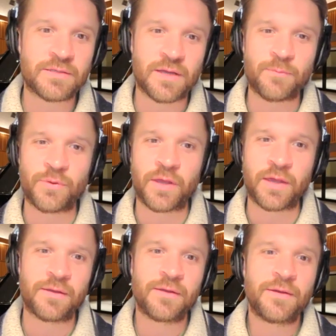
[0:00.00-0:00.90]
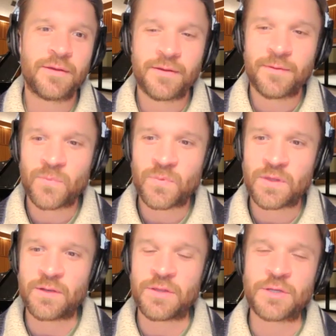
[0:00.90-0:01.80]
I'm playing
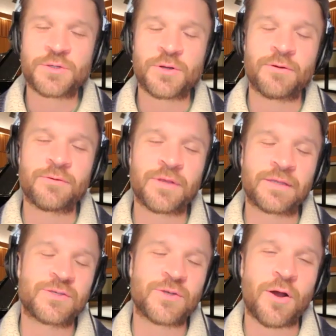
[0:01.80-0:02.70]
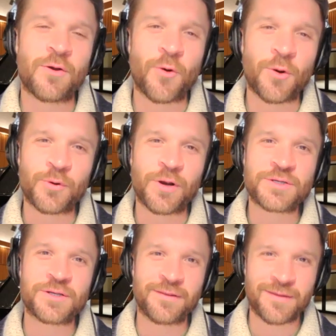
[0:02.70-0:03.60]
the intro, like the song chord
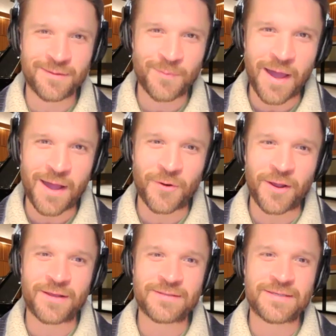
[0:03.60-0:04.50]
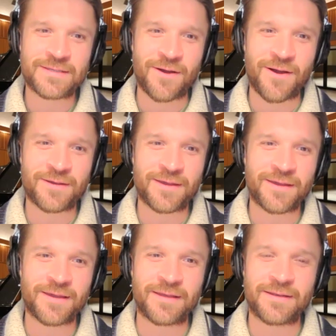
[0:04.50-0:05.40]
progression in the background as he's
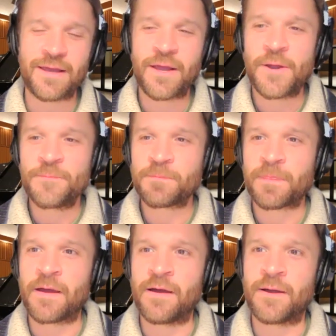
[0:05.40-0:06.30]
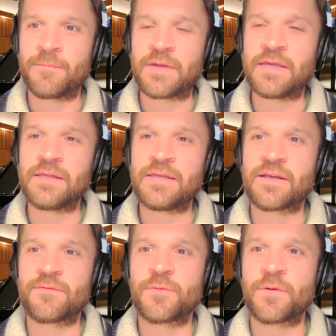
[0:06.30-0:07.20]
talking, and he leads
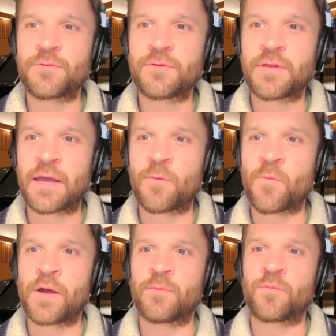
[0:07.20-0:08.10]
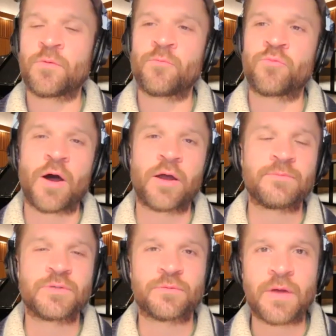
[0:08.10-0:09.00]
everyone through like what brought him
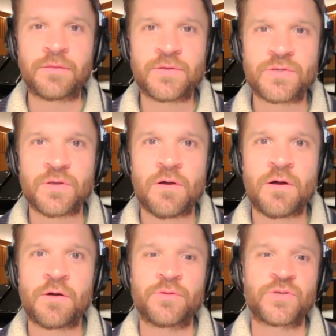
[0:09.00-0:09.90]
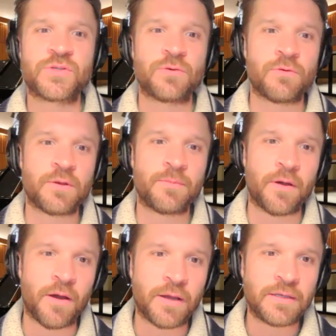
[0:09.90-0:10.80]
to write the song, the story
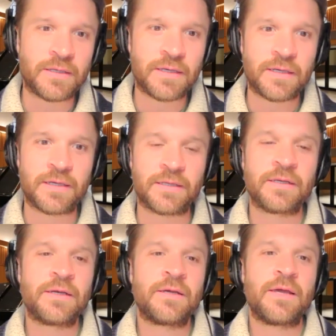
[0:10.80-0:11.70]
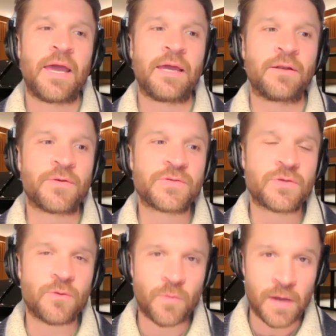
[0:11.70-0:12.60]
behind it, and
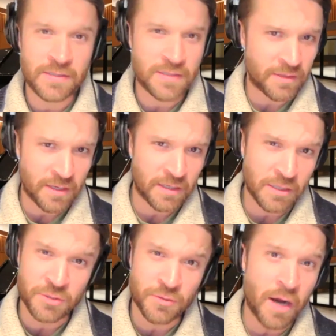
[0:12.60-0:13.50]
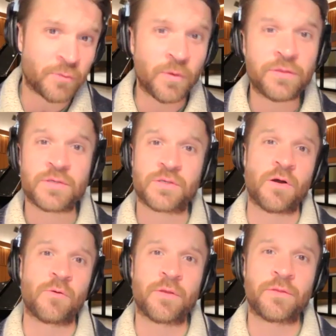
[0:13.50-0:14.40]
also ways that they can interact with the
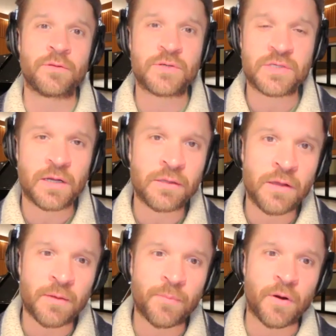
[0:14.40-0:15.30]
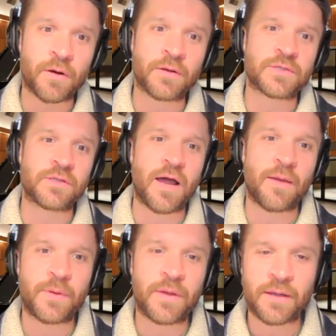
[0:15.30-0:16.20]
song, whether there's sing-along parts,
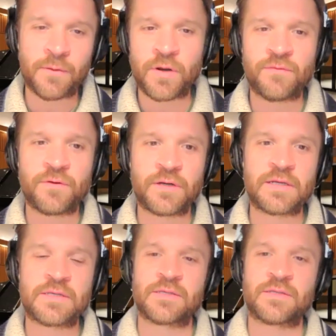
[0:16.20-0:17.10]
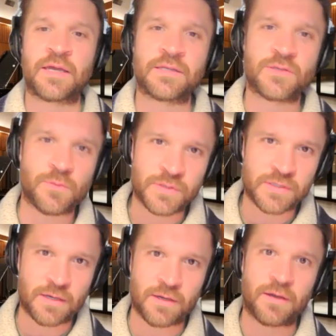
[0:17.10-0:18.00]
clapping, whatever it is. And like it's almost
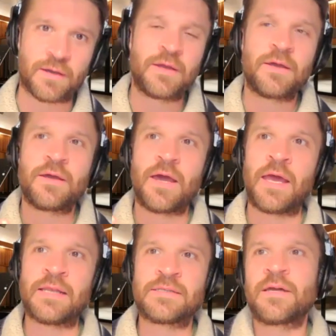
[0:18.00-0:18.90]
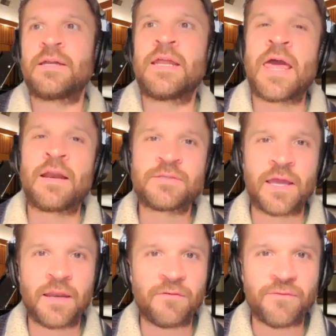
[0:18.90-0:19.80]
like and it's done in an
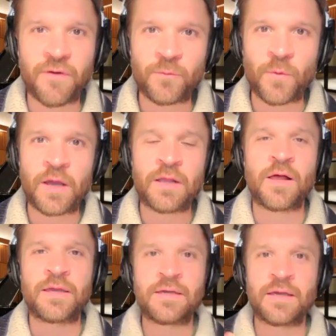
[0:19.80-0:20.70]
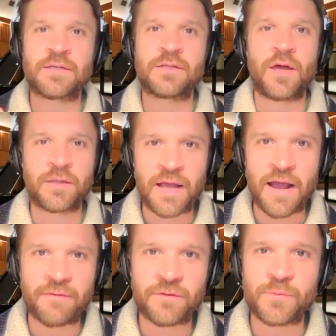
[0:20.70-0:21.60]
entertaining, fun way. He gets a lot of
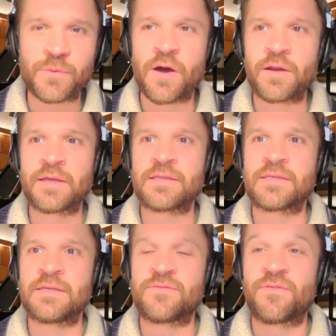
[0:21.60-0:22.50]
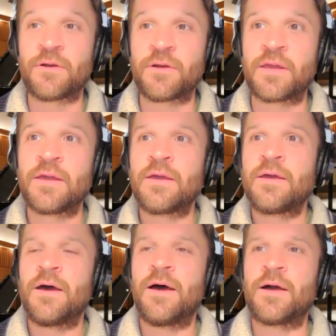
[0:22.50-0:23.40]
laughter from the audience. He's very
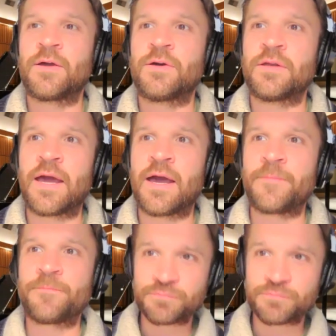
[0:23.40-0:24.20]
good at